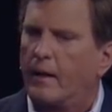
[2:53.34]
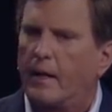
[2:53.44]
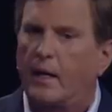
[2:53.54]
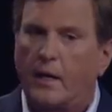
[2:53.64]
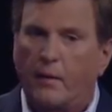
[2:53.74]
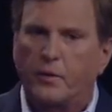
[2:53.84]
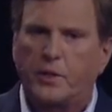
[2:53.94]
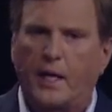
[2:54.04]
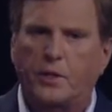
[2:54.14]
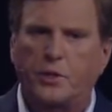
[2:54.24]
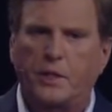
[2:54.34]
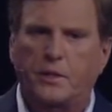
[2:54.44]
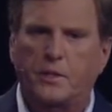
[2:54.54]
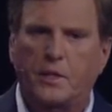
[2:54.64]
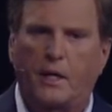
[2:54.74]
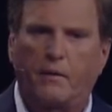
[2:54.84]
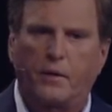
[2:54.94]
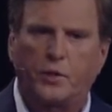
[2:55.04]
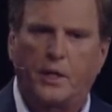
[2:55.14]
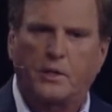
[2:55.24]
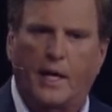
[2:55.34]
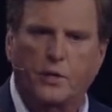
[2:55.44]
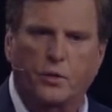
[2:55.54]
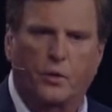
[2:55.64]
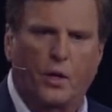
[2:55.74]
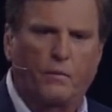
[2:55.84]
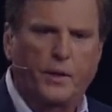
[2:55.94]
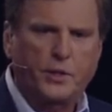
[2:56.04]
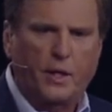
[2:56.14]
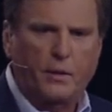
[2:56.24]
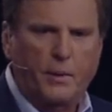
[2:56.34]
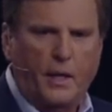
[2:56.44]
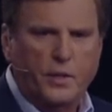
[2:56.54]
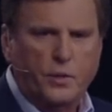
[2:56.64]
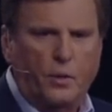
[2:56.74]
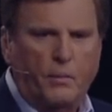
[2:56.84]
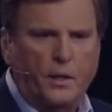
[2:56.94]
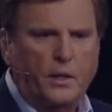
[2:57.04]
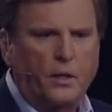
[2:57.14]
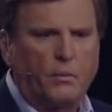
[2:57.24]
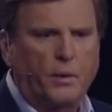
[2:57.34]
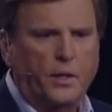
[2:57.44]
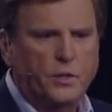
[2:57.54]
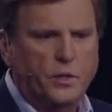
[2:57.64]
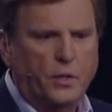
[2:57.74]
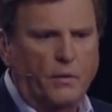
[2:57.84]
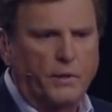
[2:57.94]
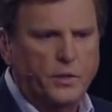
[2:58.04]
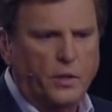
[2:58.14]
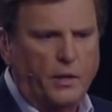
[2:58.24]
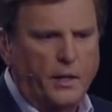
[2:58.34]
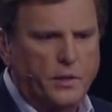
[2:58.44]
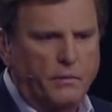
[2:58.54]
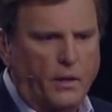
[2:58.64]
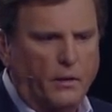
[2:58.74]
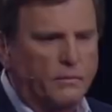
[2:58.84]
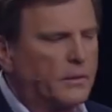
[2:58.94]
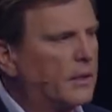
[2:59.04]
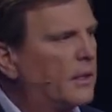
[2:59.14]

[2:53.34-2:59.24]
In another text, Jesus said, the Gentiles lord over each other, but not so among you, because the servant is the greatest of all.